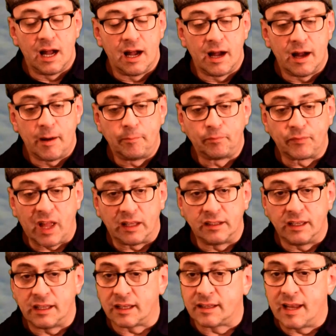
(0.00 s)
I
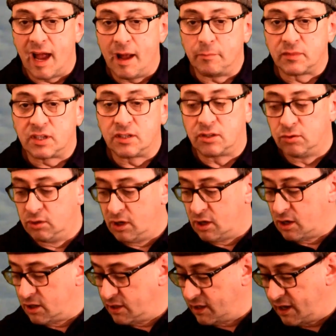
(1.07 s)
did attempt to
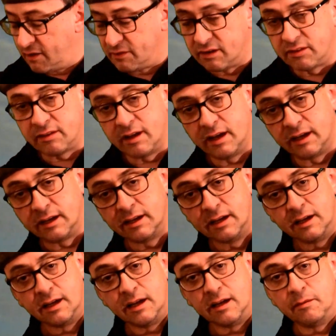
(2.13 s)
learn and everything
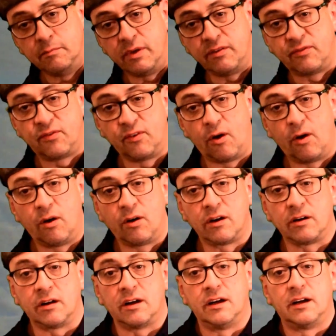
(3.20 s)

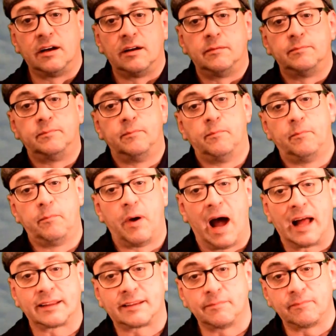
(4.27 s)
before,
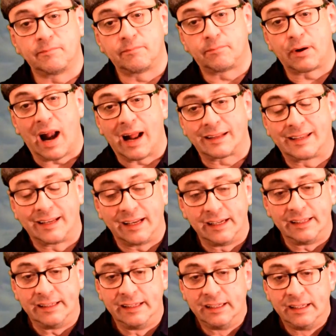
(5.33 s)
but
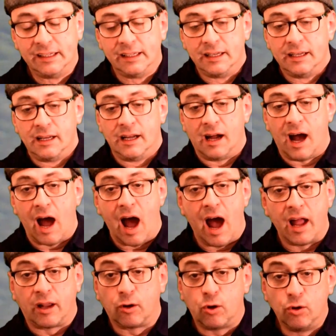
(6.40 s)
practically
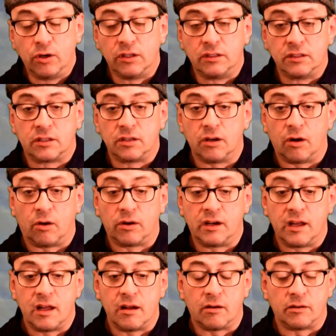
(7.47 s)
I couldn't on
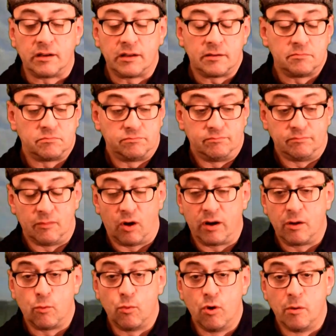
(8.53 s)

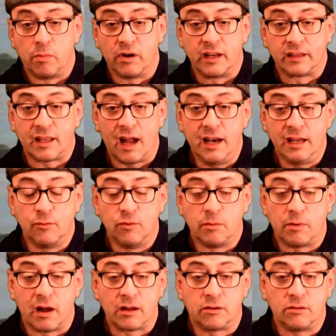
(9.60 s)
a tiny
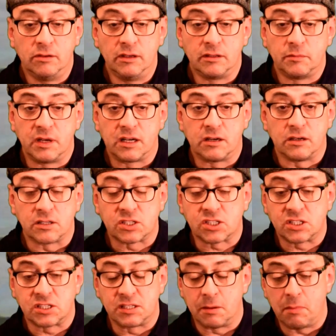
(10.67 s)
whoop. I couldn't,
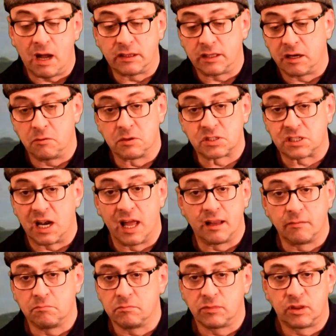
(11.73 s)
because the battery was like
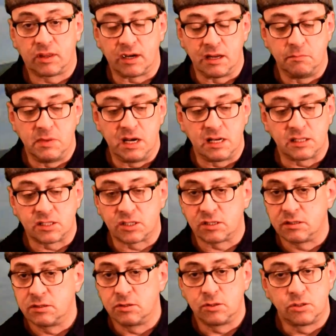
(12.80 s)
3
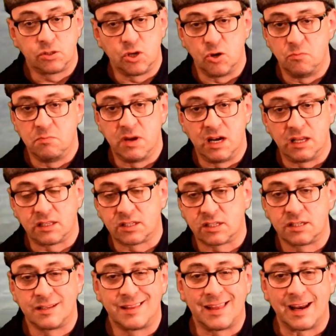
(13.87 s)
minutes, 2
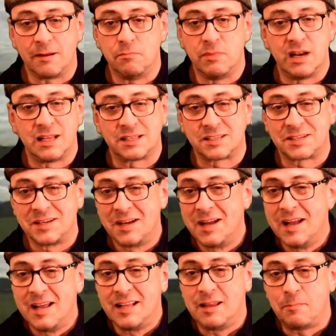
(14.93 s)
minutes, 3 minutes,
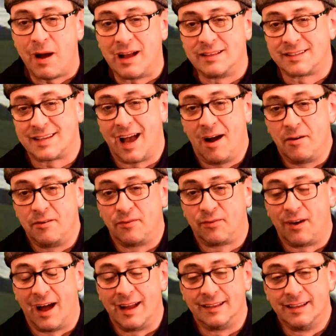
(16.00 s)
depends how you
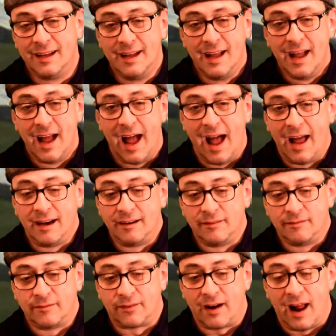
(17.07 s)
fly. And
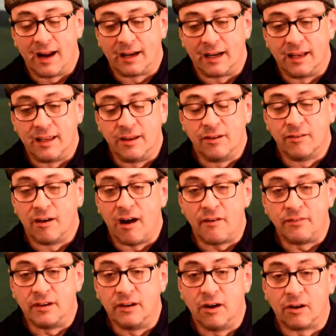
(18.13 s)
frankly, you
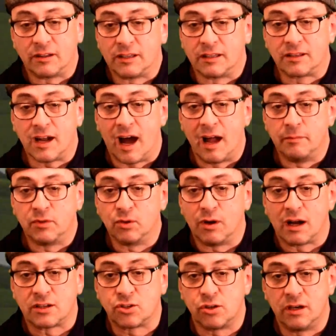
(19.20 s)
haven't got the time to
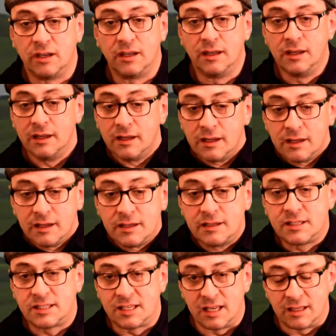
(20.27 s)
actually
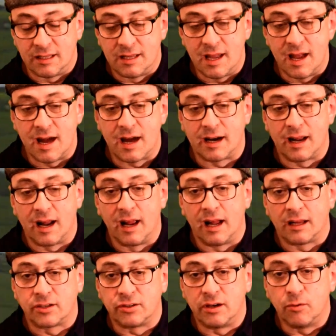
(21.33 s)
sit there and
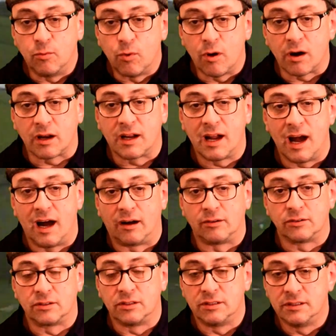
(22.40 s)
actually work
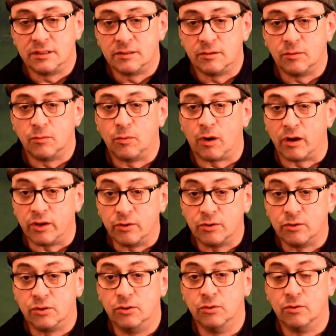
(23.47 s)
out what you
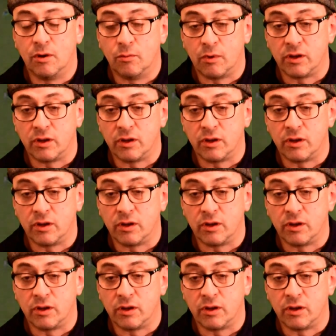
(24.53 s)
could do and